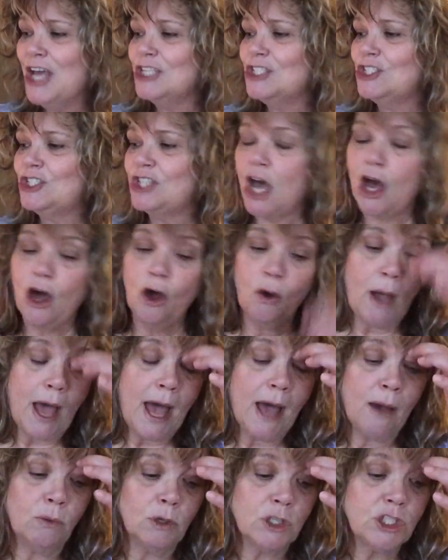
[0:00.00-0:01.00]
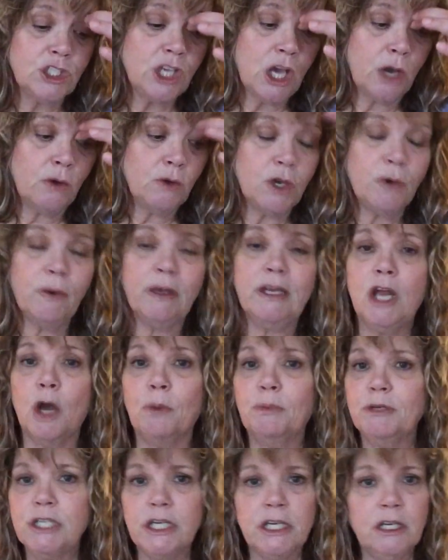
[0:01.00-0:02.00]
So I will show you in
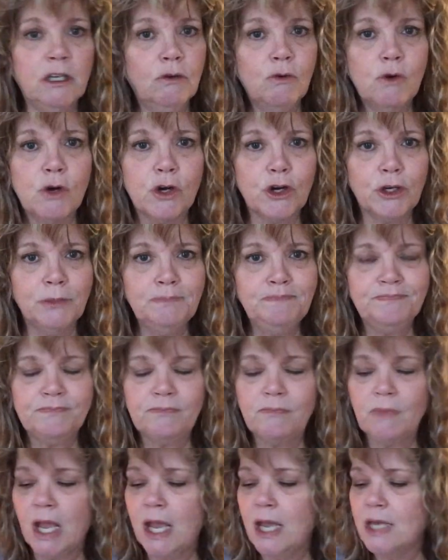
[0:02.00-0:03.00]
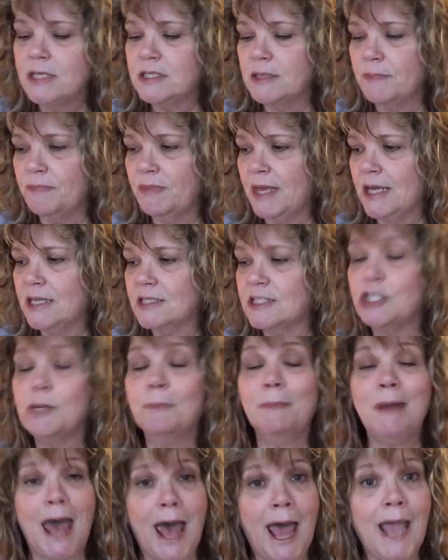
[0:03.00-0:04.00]
no particular order some things,
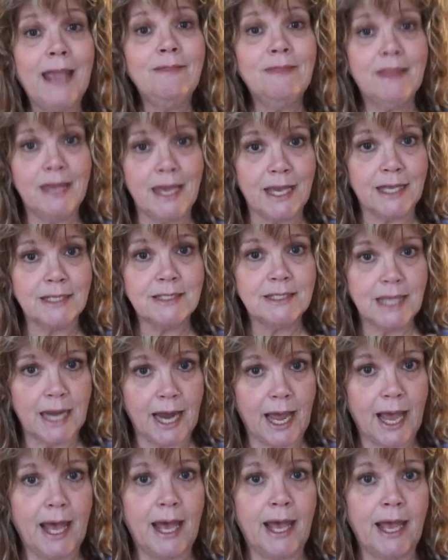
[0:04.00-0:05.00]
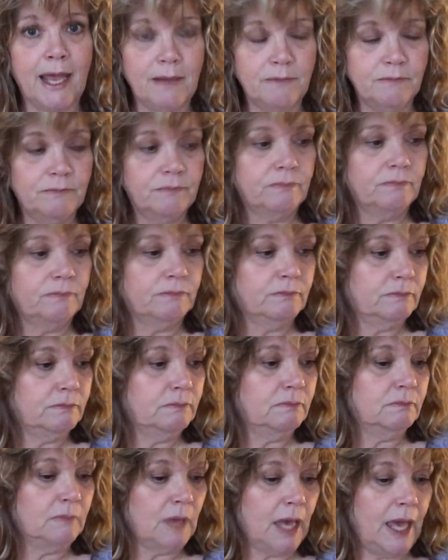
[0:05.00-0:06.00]
some nine things that I
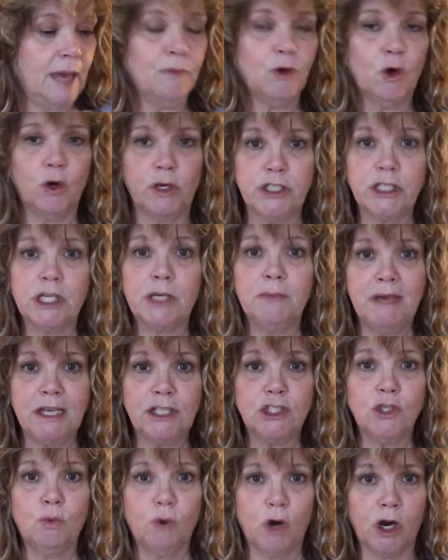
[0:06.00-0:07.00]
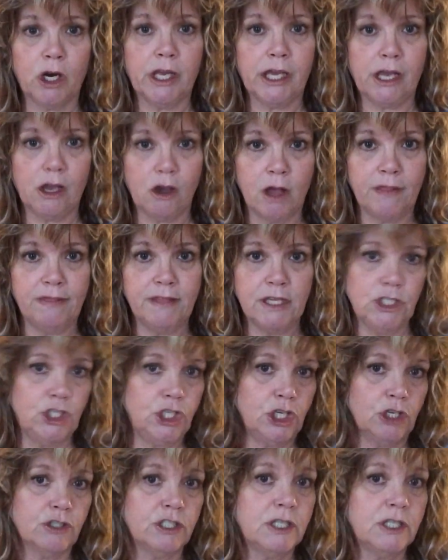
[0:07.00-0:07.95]
am going to commit to working on this year.